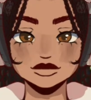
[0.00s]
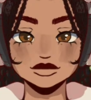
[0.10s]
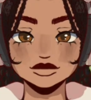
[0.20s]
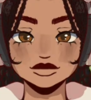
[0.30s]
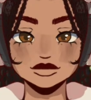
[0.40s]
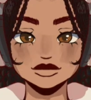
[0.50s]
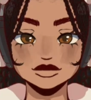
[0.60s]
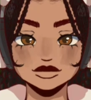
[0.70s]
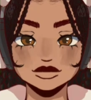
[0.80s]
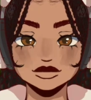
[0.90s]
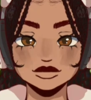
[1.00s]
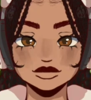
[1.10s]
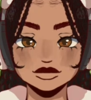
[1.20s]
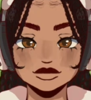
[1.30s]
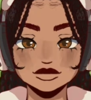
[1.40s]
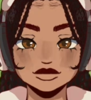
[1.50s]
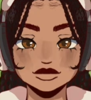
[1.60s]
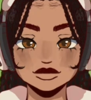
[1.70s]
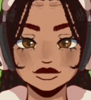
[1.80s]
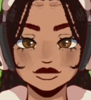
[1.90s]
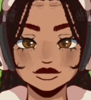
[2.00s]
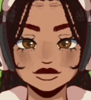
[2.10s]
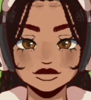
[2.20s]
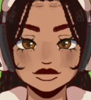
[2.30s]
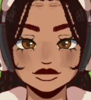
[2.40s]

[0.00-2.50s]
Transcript: [no speech]